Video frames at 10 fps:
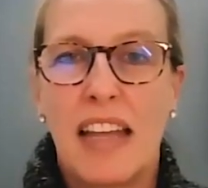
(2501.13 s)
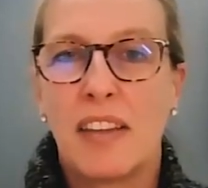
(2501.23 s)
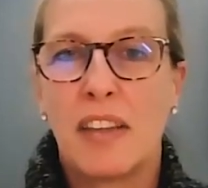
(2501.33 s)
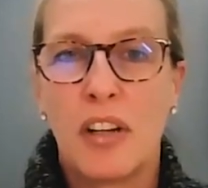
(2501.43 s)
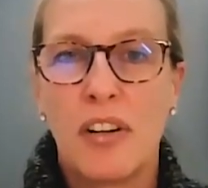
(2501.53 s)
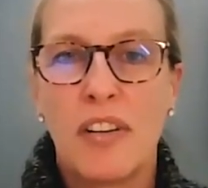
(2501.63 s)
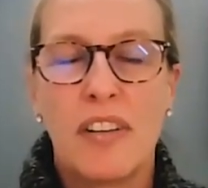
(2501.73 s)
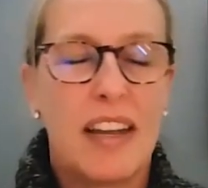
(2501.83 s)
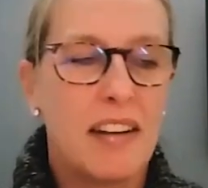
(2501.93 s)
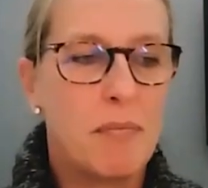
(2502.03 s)
and
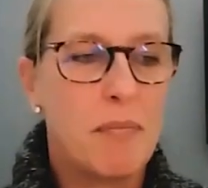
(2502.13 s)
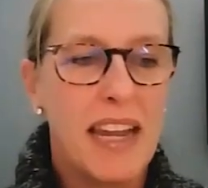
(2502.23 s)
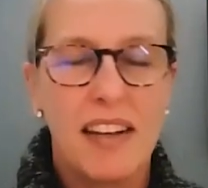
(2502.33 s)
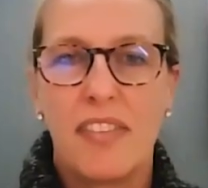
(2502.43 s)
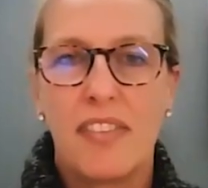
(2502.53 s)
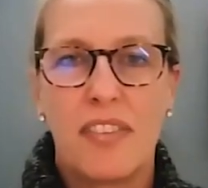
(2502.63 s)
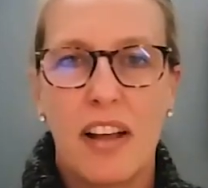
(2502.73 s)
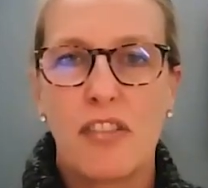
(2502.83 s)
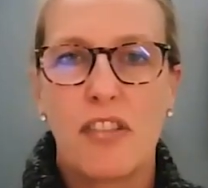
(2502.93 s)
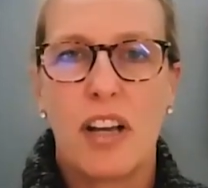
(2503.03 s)
learned and made
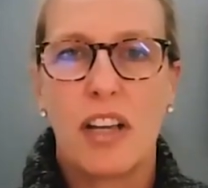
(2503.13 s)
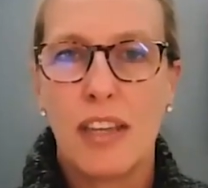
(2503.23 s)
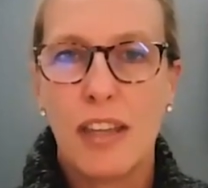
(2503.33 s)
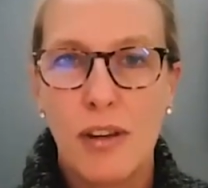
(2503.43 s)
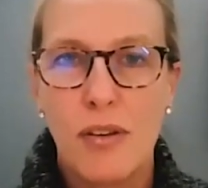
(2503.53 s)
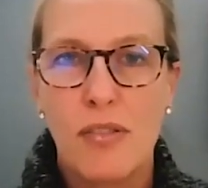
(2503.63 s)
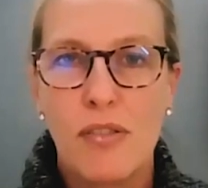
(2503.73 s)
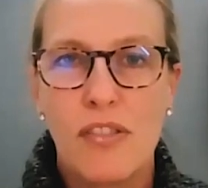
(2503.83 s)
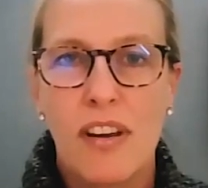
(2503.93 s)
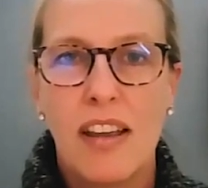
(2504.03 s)
such a
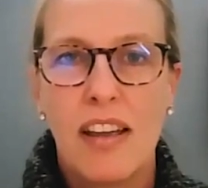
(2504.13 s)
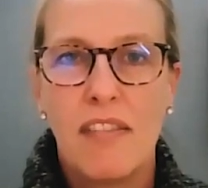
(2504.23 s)
huge,